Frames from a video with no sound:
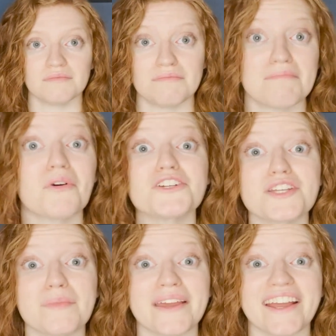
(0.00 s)
More
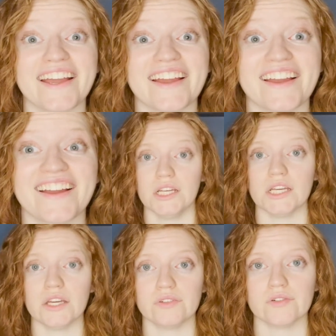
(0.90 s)
shipping.
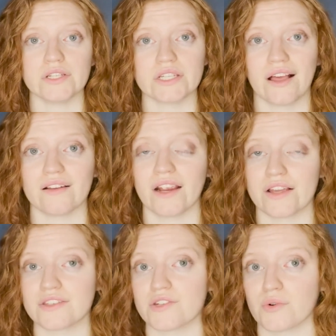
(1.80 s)
If a retailer
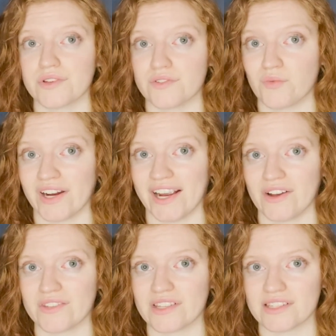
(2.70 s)
has stores and
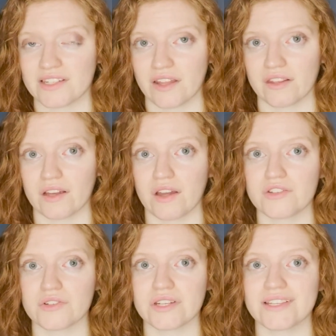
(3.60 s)
warehouses in other
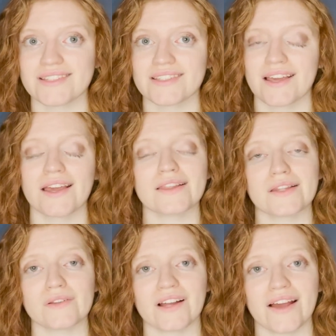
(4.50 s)
countries,
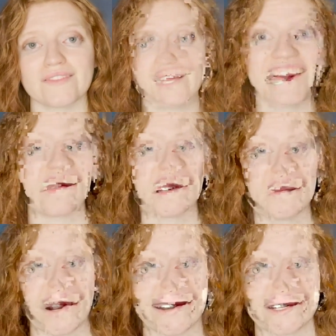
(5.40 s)
then they'll have to have their
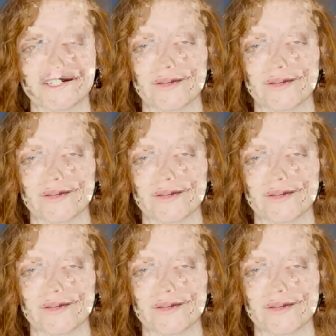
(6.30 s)
products shipped